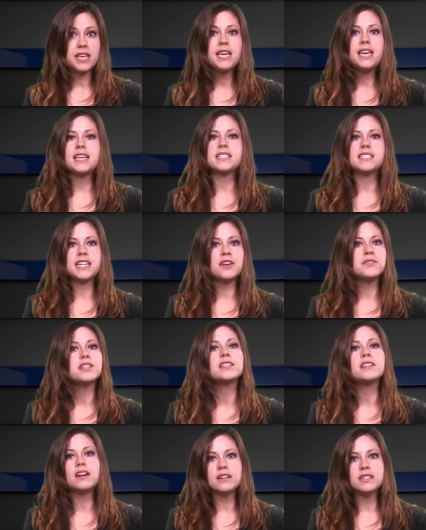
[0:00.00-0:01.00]
is now the
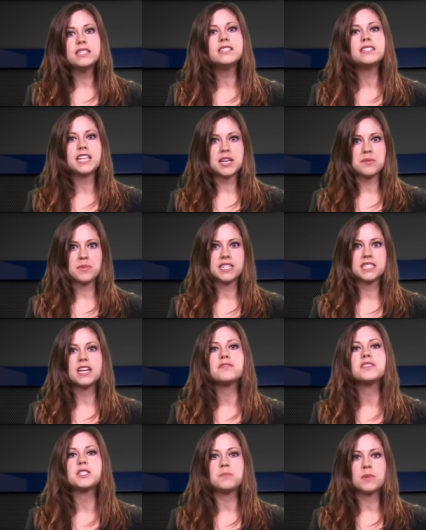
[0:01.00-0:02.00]
largest segment of
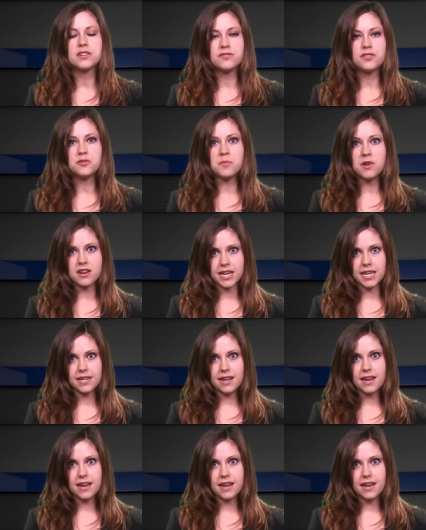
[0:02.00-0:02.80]
the smartphone market,